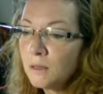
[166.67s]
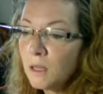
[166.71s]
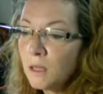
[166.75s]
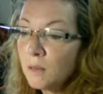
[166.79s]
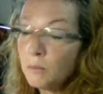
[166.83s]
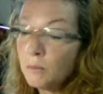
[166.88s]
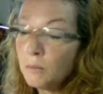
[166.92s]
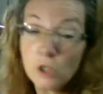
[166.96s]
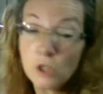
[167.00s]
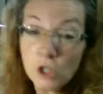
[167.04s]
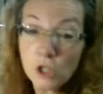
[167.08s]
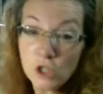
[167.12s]

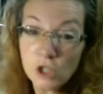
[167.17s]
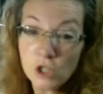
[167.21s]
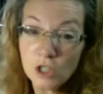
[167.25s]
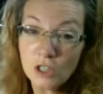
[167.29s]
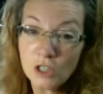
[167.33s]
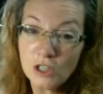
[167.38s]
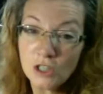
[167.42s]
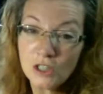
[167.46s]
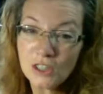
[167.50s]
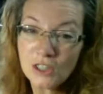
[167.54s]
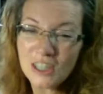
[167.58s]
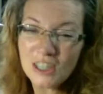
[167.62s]

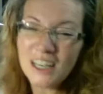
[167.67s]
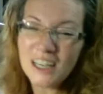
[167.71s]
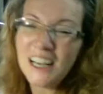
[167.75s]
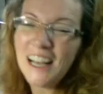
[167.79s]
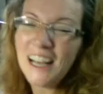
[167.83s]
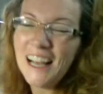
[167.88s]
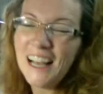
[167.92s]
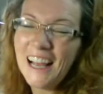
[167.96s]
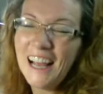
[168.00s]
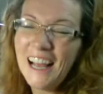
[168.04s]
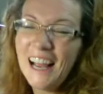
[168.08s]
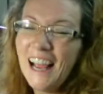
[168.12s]
magicians,
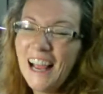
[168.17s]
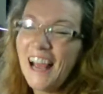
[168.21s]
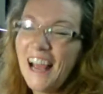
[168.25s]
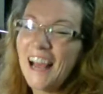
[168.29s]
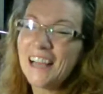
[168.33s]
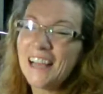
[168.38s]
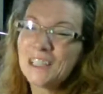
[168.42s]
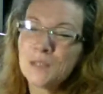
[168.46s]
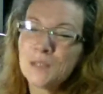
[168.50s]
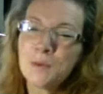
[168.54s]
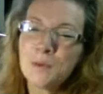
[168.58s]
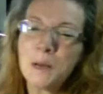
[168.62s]

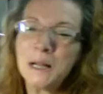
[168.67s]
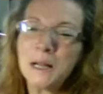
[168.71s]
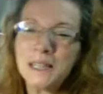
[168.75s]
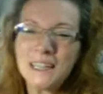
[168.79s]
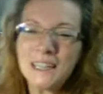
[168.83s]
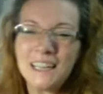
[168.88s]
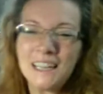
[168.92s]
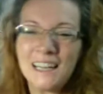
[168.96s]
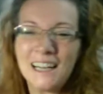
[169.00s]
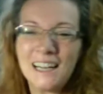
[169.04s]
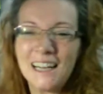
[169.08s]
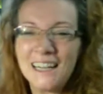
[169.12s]
as well
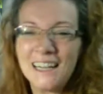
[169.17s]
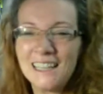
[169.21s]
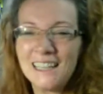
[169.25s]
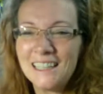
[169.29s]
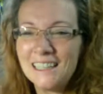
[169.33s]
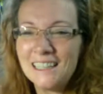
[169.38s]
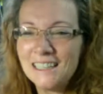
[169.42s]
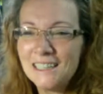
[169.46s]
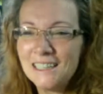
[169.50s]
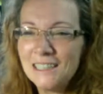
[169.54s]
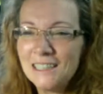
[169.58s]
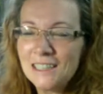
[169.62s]

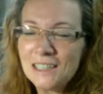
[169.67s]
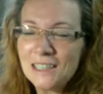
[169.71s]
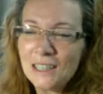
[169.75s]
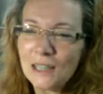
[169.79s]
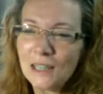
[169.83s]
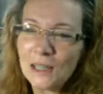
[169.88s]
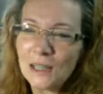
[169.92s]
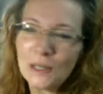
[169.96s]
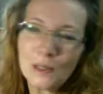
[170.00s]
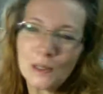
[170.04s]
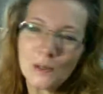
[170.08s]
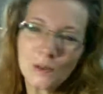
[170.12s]
as
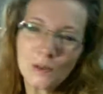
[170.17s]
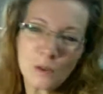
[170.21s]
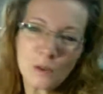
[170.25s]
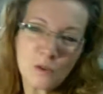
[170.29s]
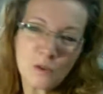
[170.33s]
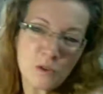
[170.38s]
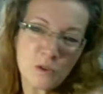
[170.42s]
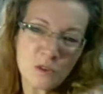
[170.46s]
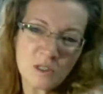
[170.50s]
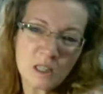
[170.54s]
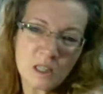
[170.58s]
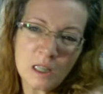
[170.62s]

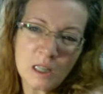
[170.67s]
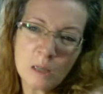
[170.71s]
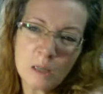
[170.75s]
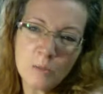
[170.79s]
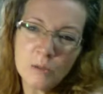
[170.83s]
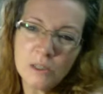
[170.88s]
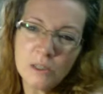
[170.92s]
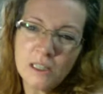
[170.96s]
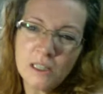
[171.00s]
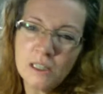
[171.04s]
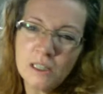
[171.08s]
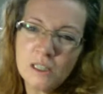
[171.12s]

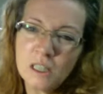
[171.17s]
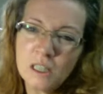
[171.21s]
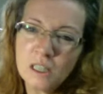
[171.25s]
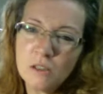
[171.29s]
celebrities.